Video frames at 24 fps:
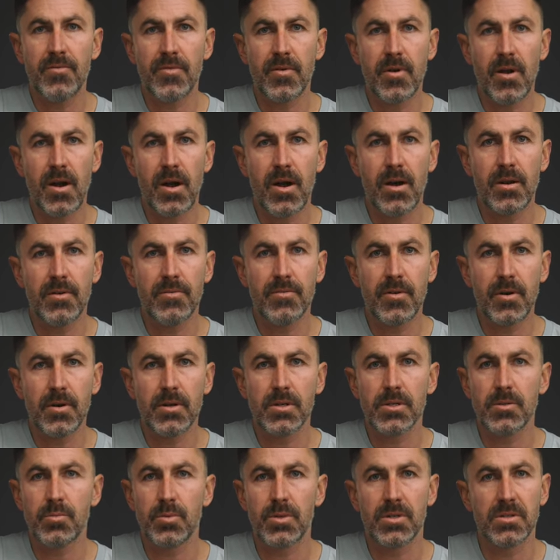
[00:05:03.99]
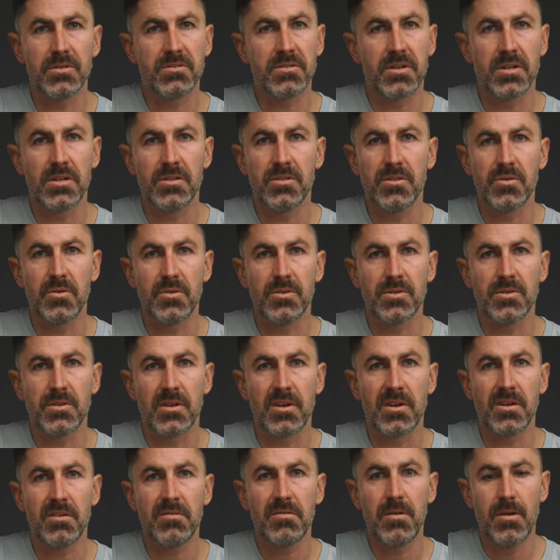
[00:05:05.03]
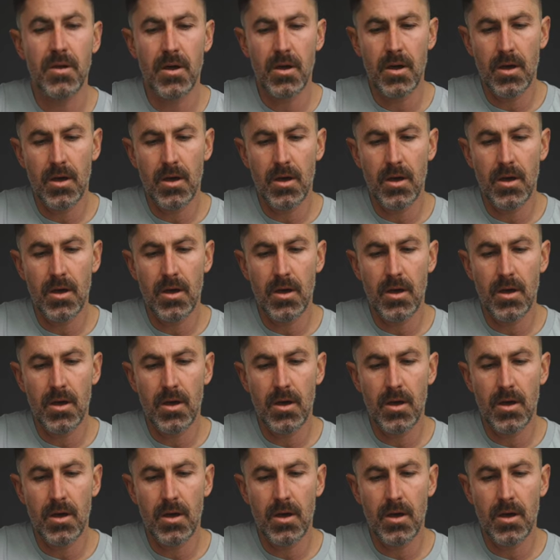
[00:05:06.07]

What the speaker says: for eye autofocus, but just let it do its thing.